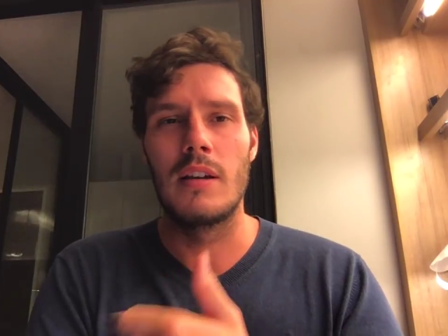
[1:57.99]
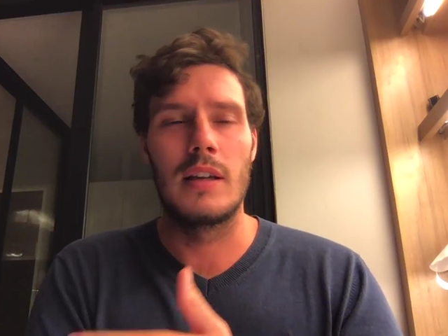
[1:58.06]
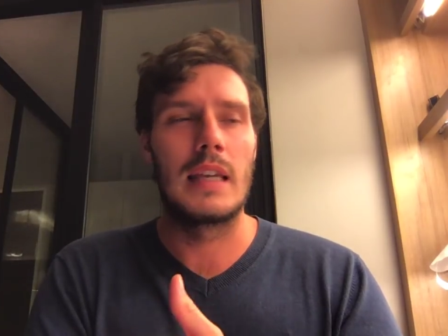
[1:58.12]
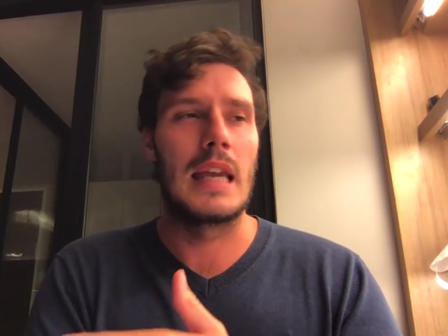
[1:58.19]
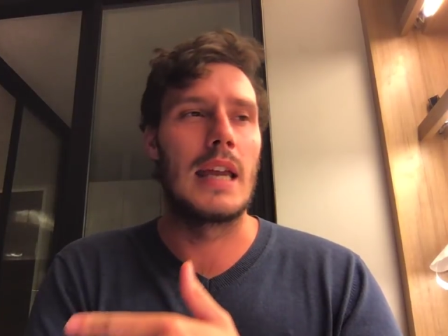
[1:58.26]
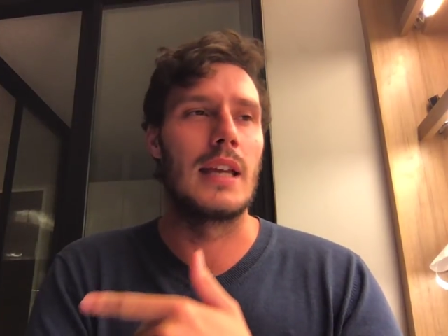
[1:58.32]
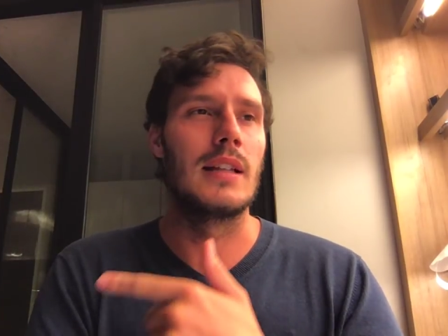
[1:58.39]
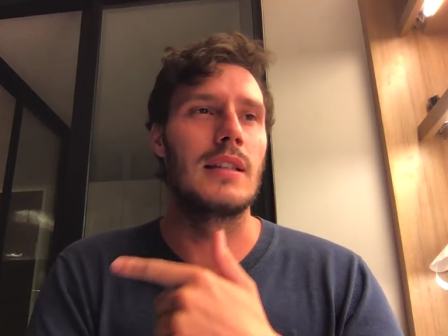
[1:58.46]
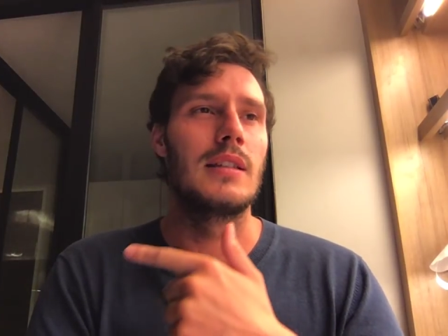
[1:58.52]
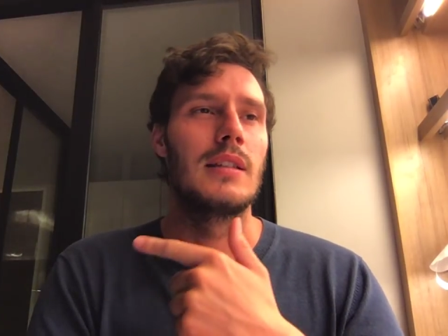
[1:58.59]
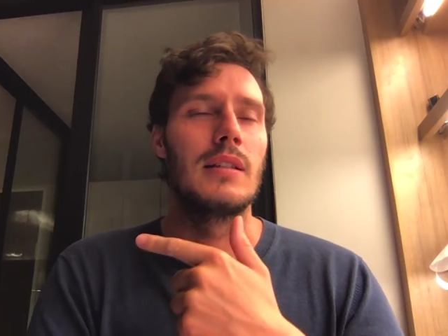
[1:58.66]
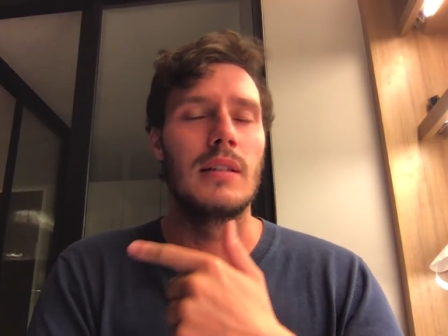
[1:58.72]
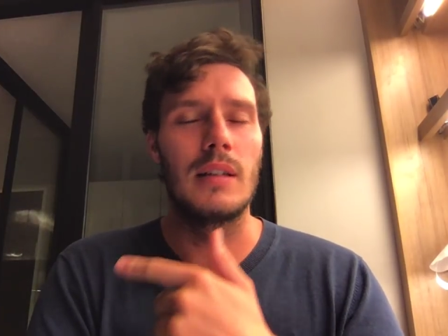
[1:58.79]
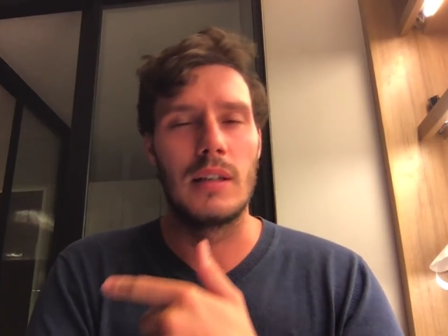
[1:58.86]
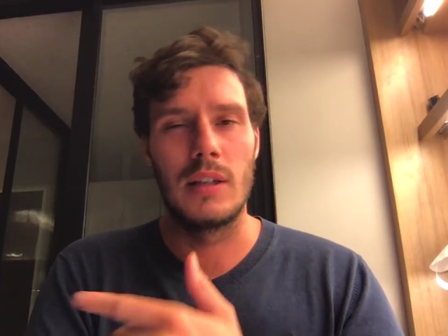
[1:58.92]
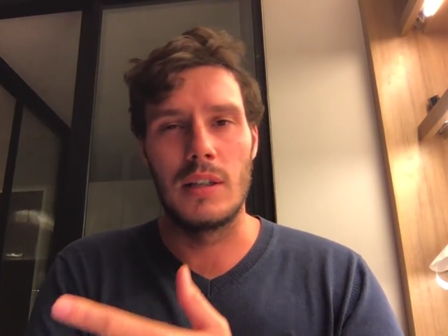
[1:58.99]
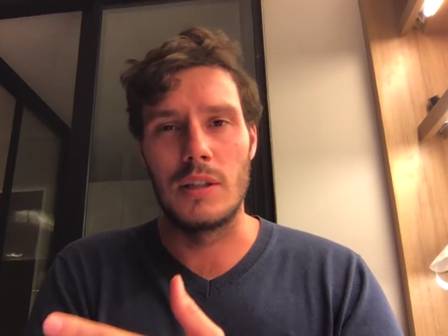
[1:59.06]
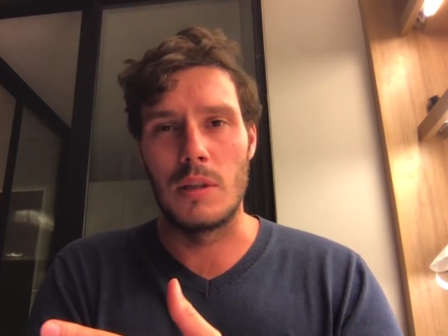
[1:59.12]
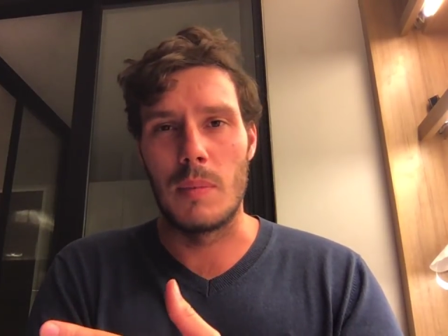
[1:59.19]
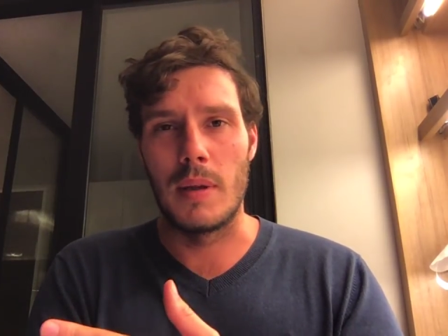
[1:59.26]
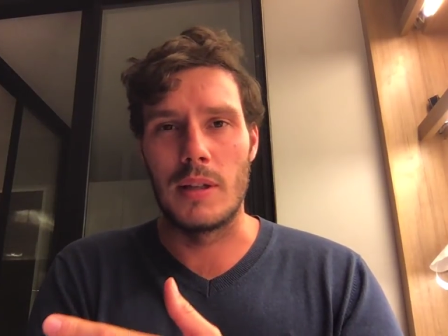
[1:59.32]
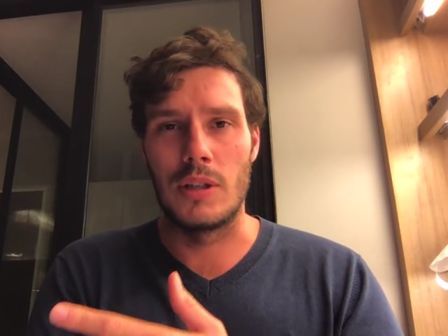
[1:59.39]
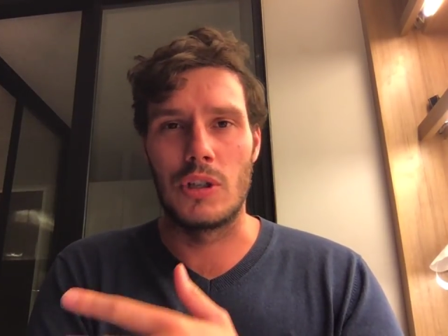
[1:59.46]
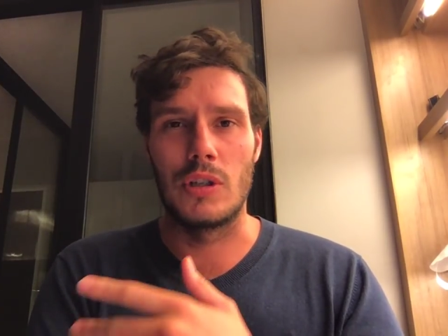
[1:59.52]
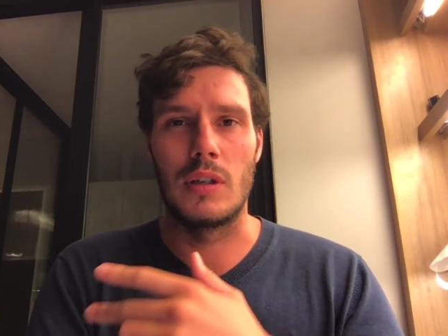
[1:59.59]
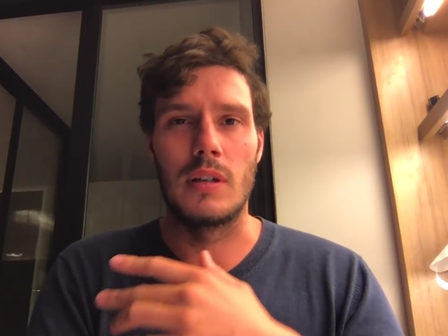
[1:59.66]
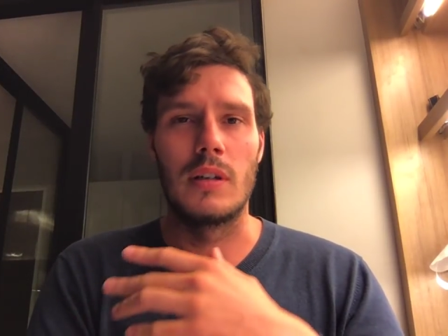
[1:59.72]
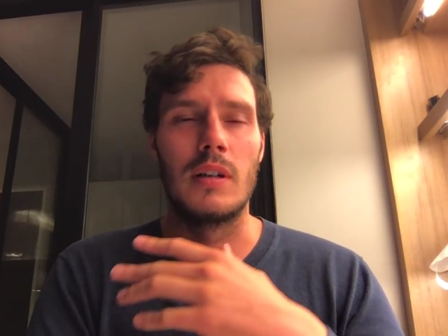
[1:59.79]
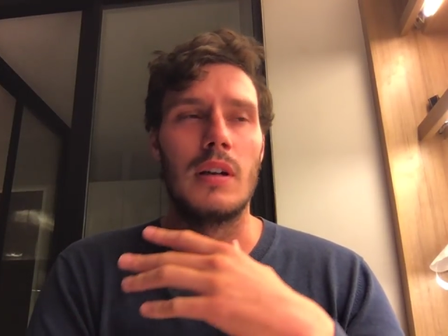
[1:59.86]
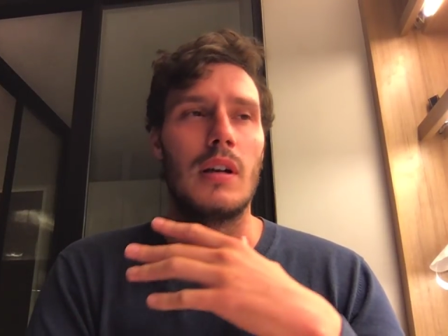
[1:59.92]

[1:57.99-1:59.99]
cancer, dementia,